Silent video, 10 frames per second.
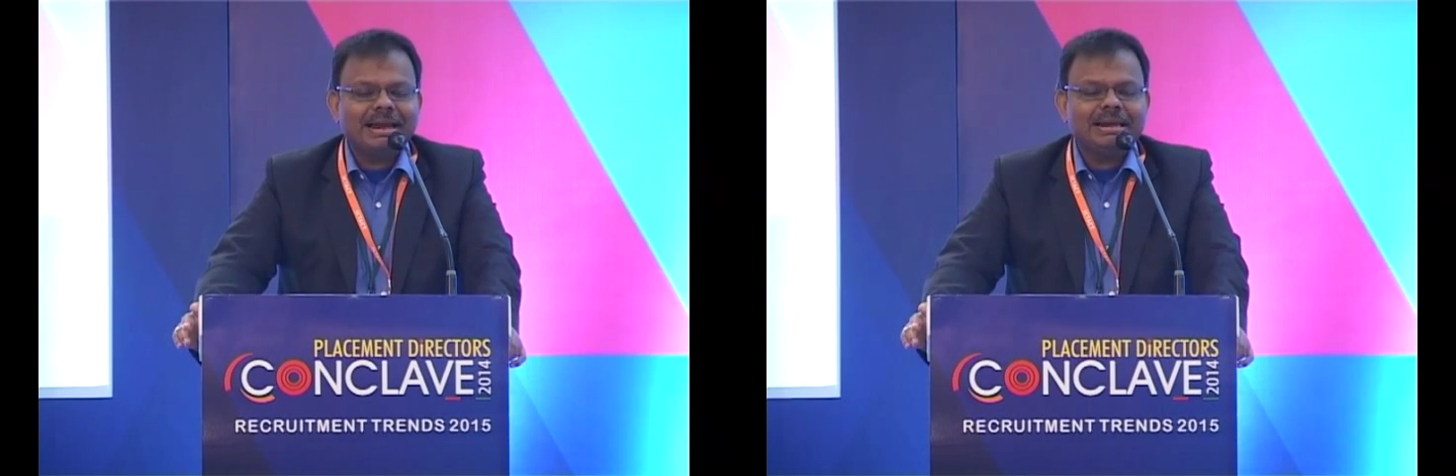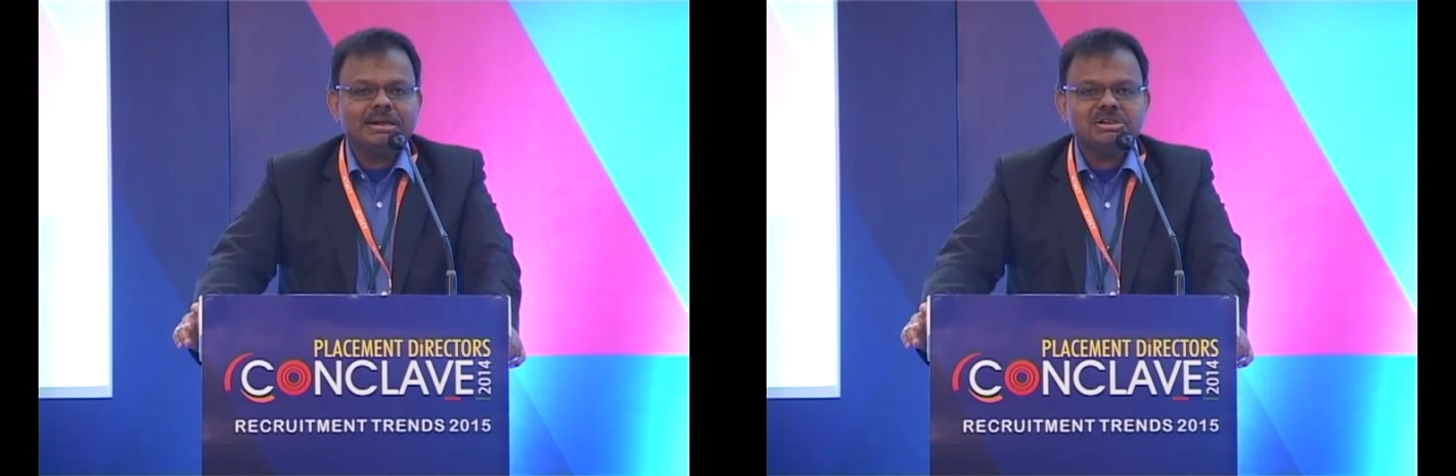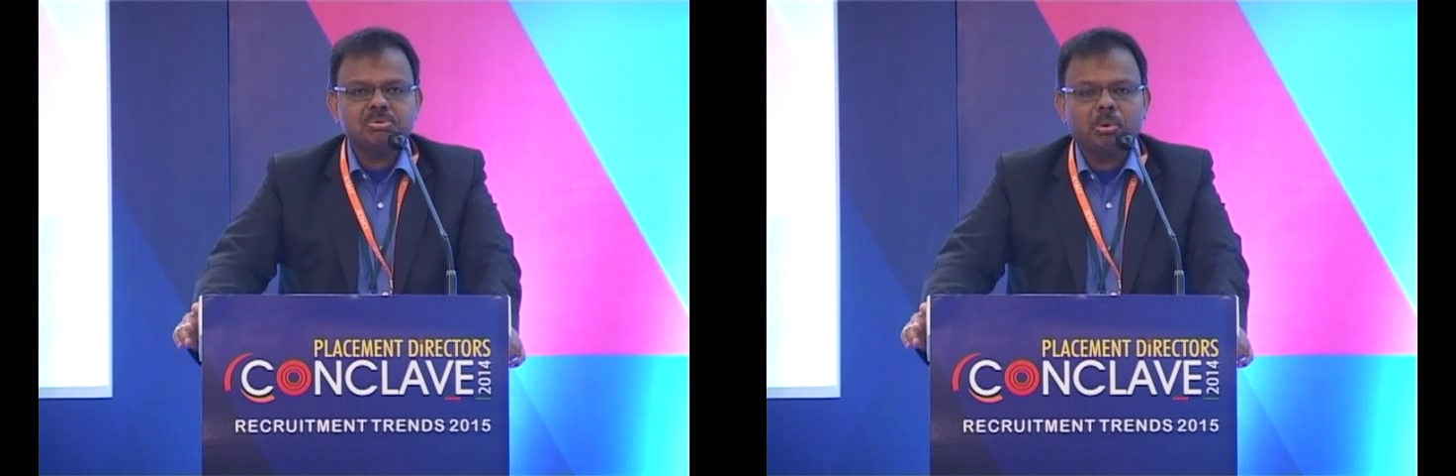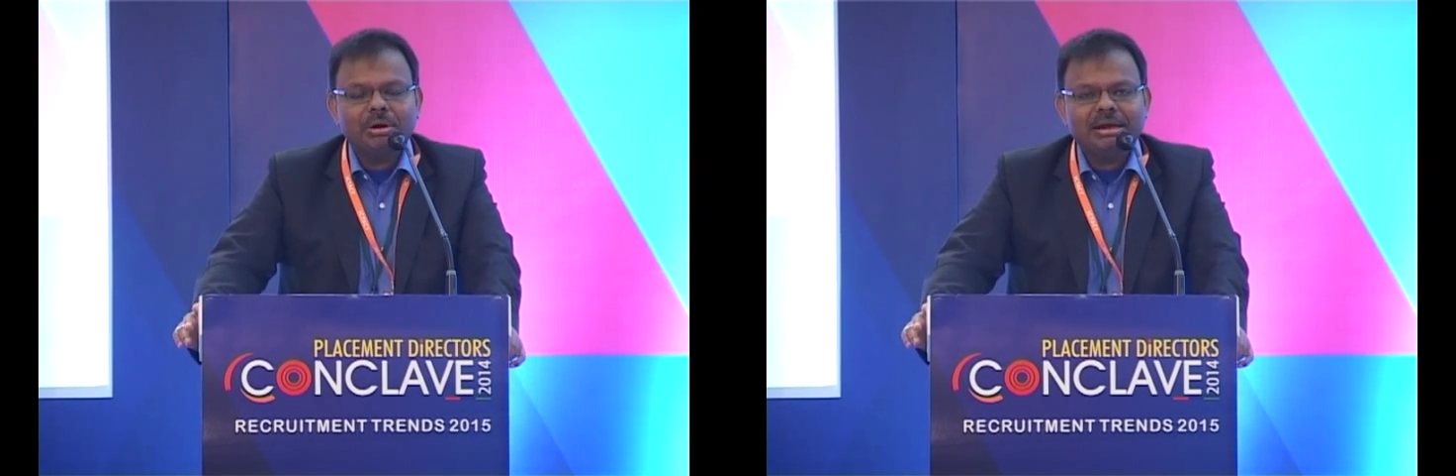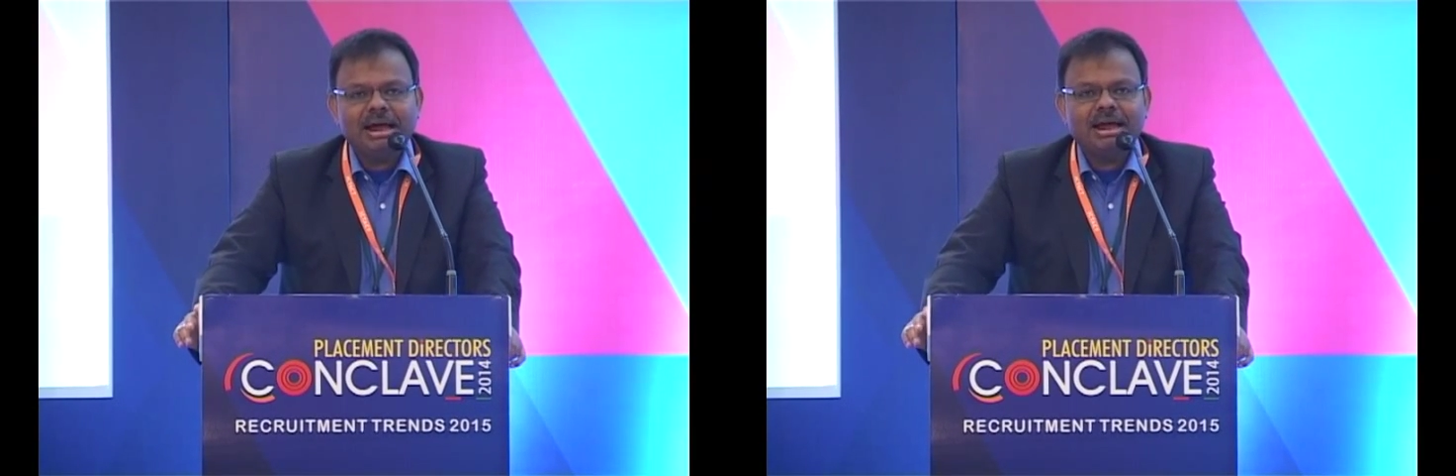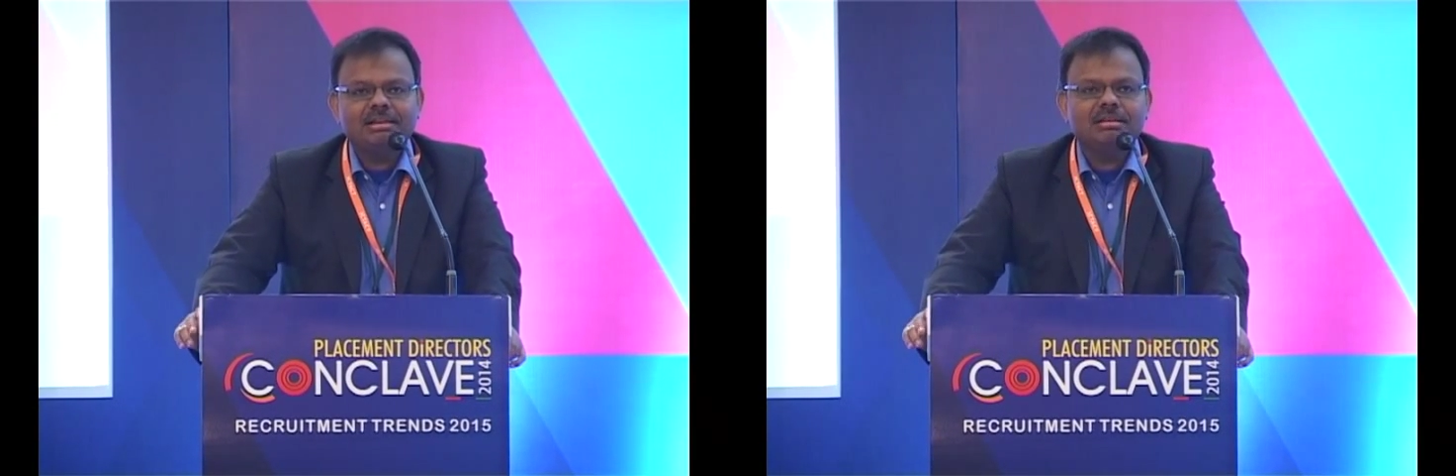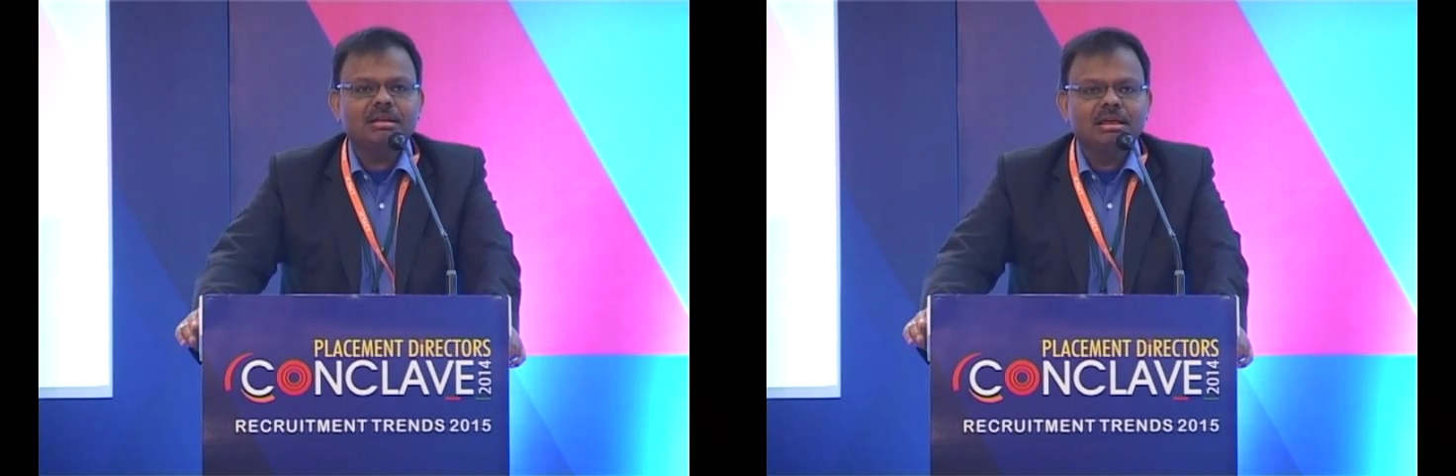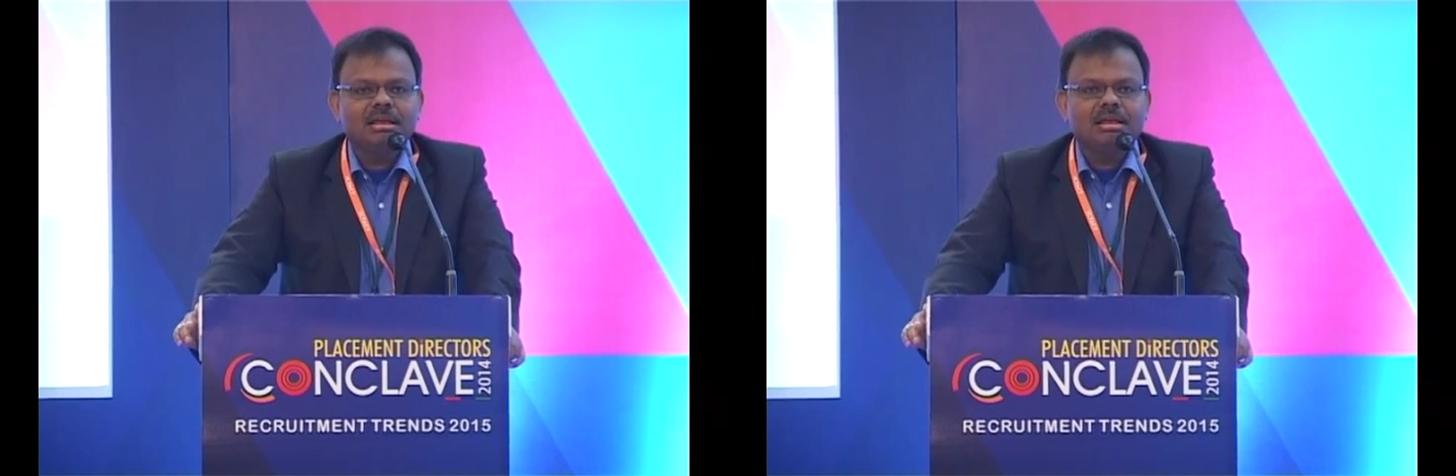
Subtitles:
10 years old and